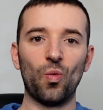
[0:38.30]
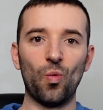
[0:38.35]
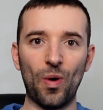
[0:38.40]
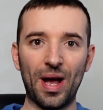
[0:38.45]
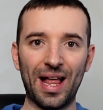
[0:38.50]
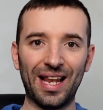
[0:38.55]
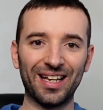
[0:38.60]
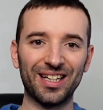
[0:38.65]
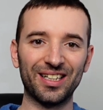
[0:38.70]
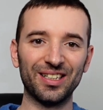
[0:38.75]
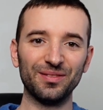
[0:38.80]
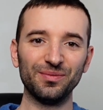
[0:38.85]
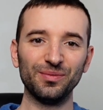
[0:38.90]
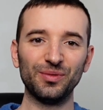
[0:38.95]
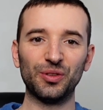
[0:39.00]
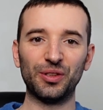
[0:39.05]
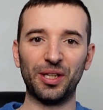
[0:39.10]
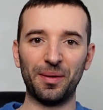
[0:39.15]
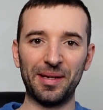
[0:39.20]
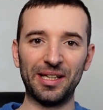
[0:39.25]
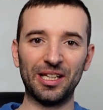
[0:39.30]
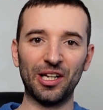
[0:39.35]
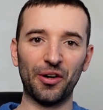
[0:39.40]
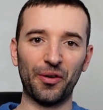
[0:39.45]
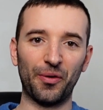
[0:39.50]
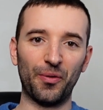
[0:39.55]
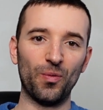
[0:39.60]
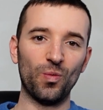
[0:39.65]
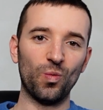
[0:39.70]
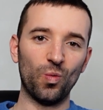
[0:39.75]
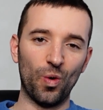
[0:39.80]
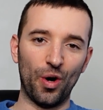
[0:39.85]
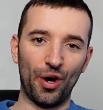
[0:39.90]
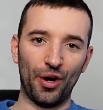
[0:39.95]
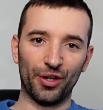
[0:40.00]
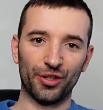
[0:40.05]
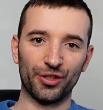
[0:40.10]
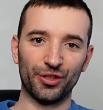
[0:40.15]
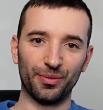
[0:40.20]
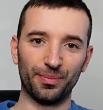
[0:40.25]
Welcome to the Middle Room
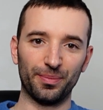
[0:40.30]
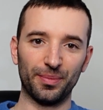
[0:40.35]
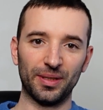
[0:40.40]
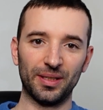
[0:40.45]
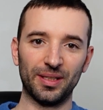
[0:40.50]
Workshop.